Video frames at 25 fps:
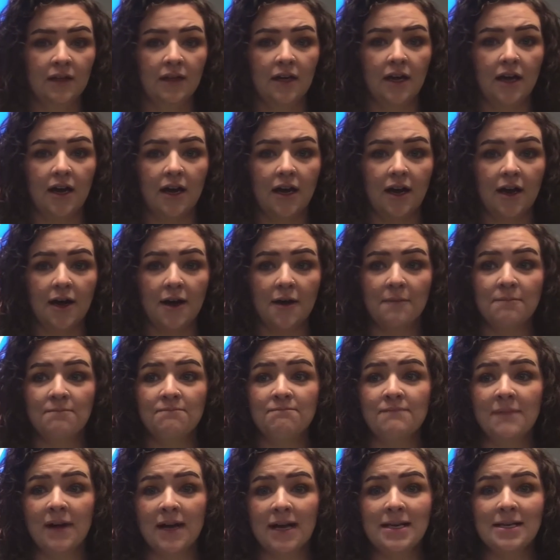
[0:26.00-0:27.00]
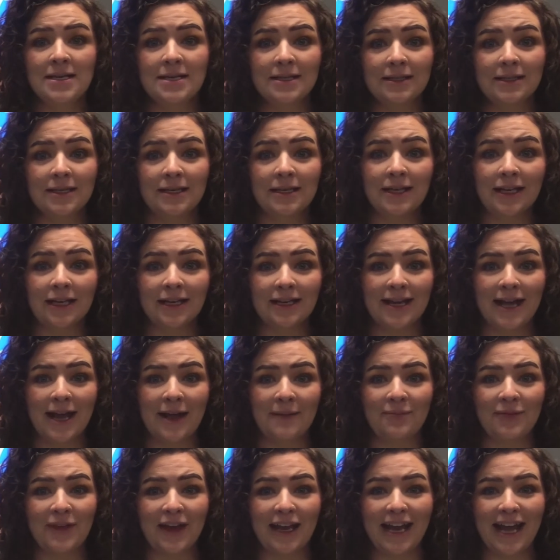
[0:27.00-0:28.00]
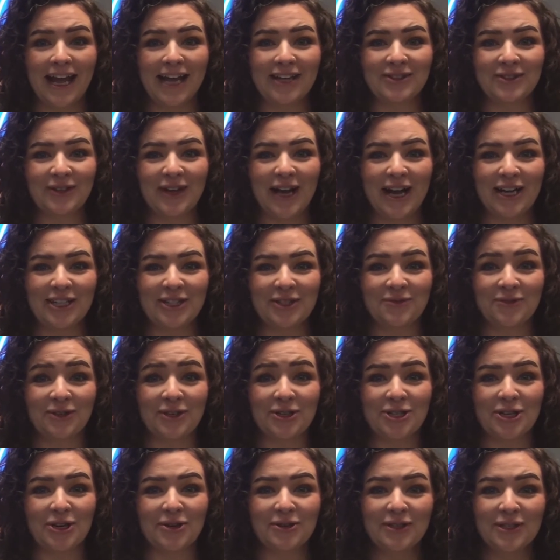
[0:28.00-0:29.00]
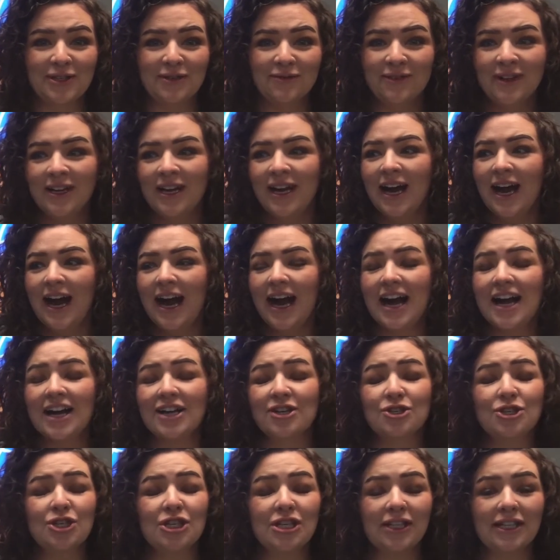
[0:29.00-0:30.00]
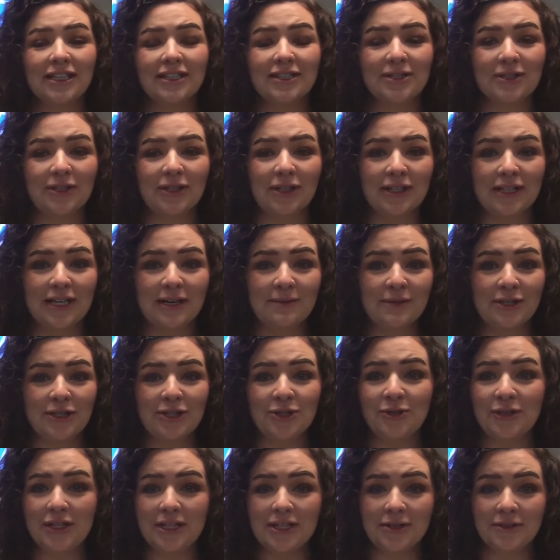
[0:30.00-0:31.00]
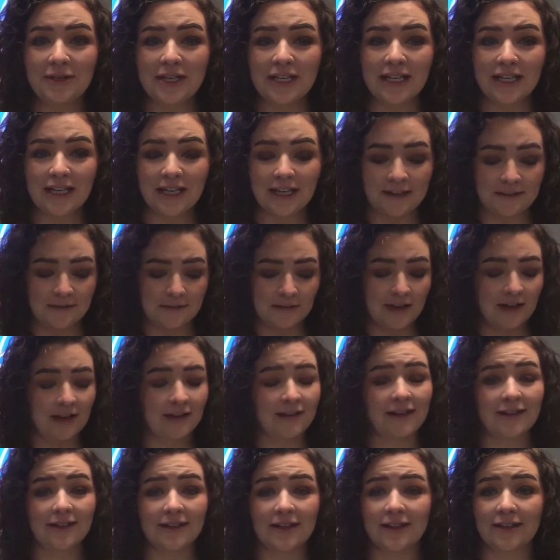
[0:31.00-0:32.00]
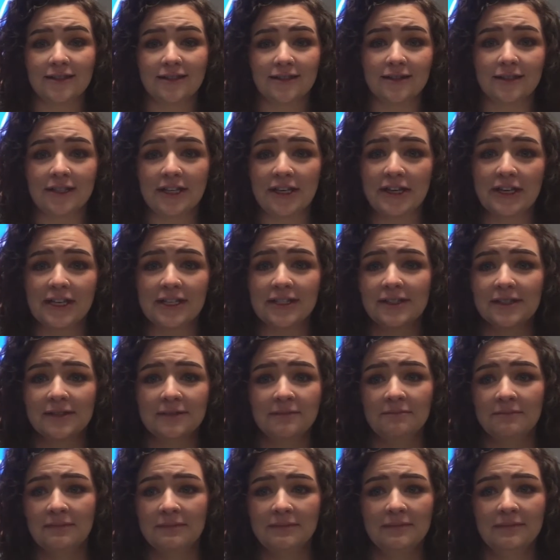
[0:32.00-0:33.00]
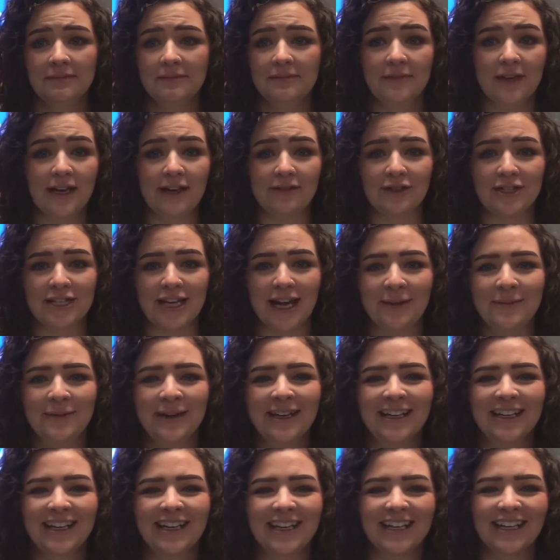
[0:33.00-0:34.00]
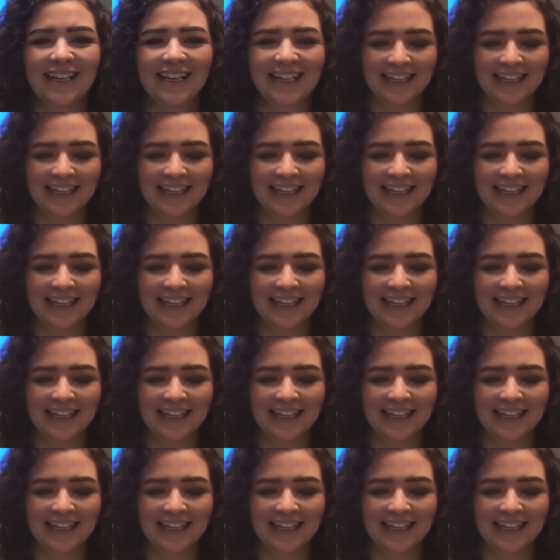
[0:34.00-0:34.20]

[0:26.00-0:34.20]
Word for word: Uh, mine is a nickname that Hazel has for Joseph. Uh, she likes to call him the Tootie Dooty King, and I think it's hilarious every time.